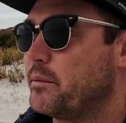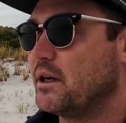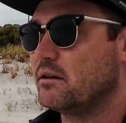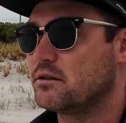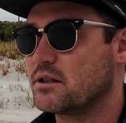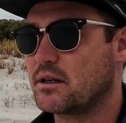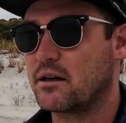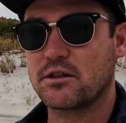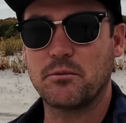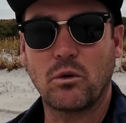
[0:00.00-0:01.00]
be just get
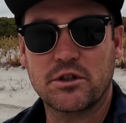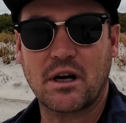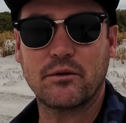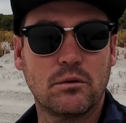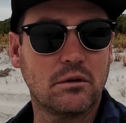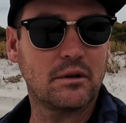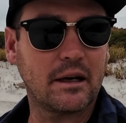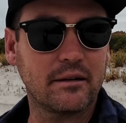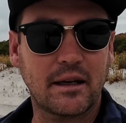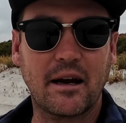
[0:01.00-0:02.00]
a smaller shovel
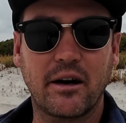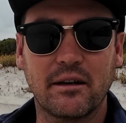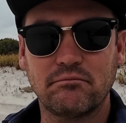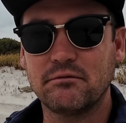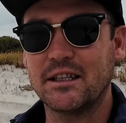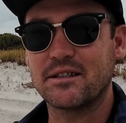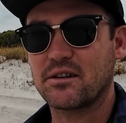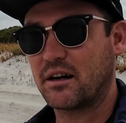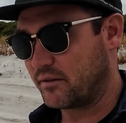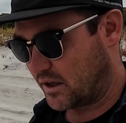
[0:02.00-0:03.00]
and carry it
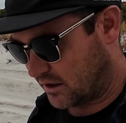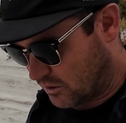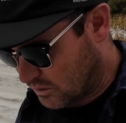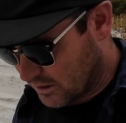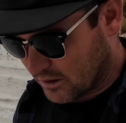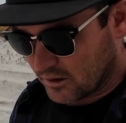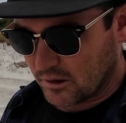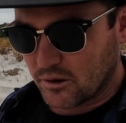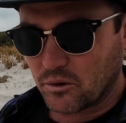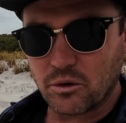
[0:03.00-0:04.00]
inside the vehicle,
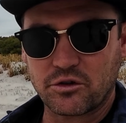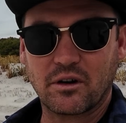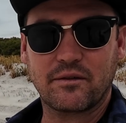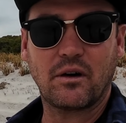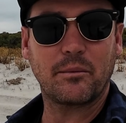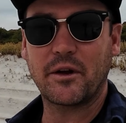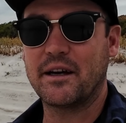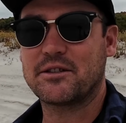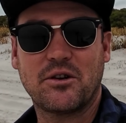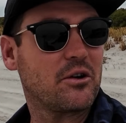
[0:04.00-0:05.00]
or try to find one
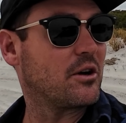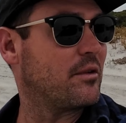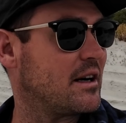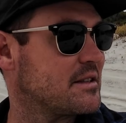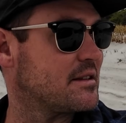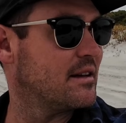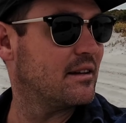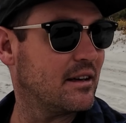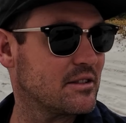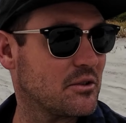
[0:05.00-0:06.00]
that's not going to rust
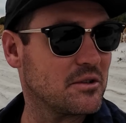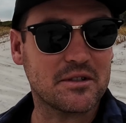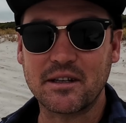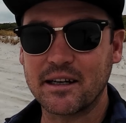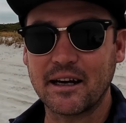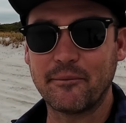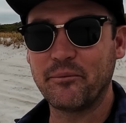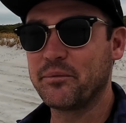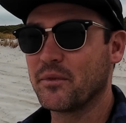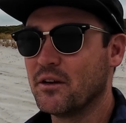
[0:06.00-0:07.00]
as good as the
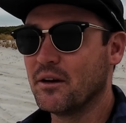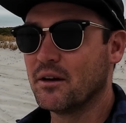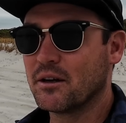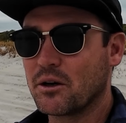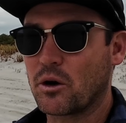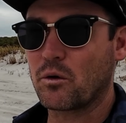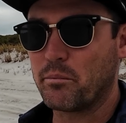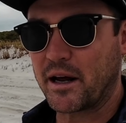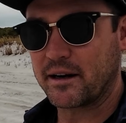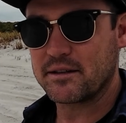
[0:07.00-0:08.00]
good old
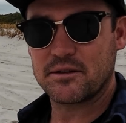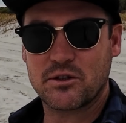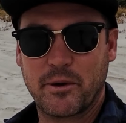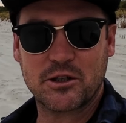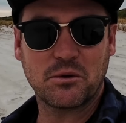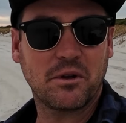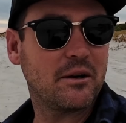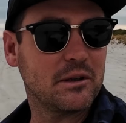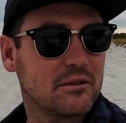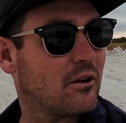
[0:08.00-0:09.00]
Bunnings special
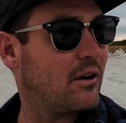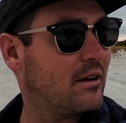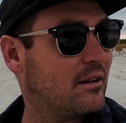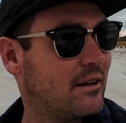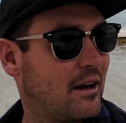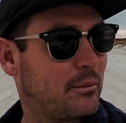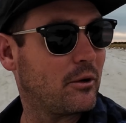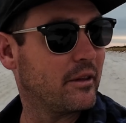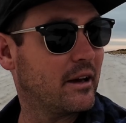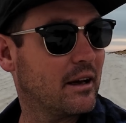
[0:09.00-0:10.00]
that we've got up
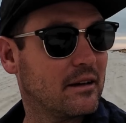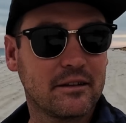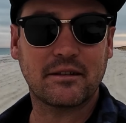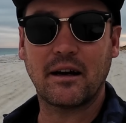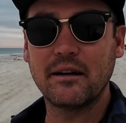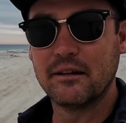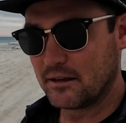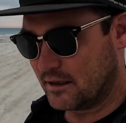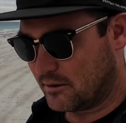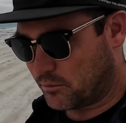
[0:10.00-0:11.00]
on there. So
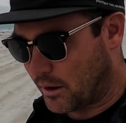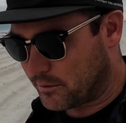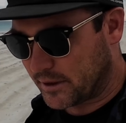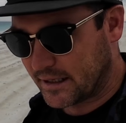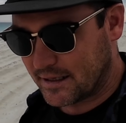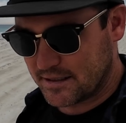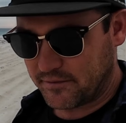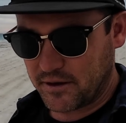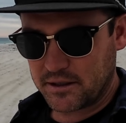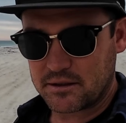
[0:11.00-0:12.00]
probably an easy
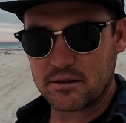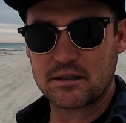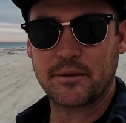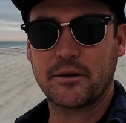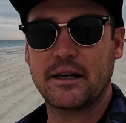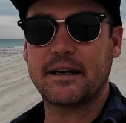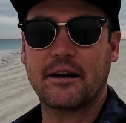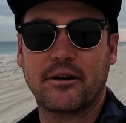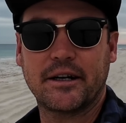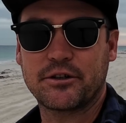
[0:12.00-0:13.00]
fix, just something we need to get
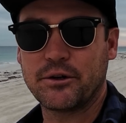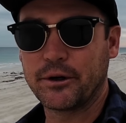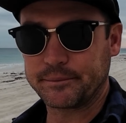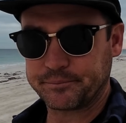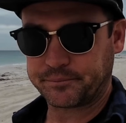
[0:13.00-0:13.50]
around to doing.